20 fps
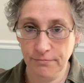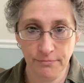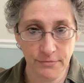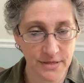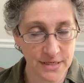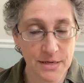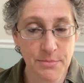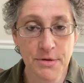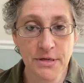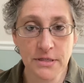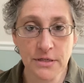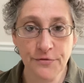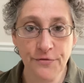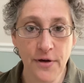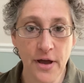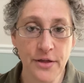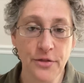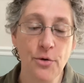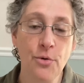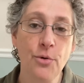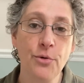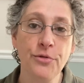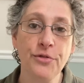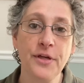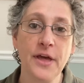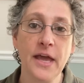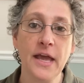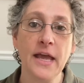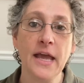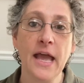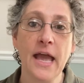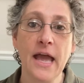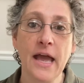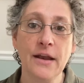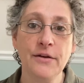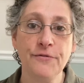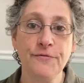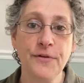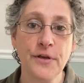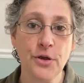demystify the whole thing
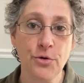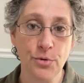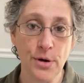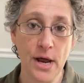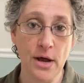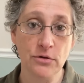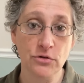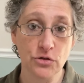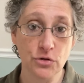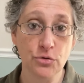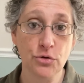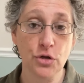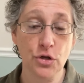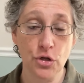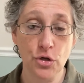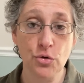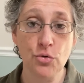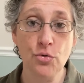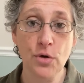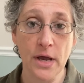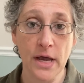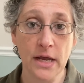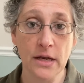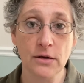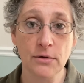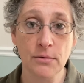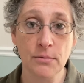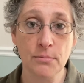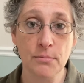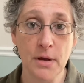and figure it out so that you can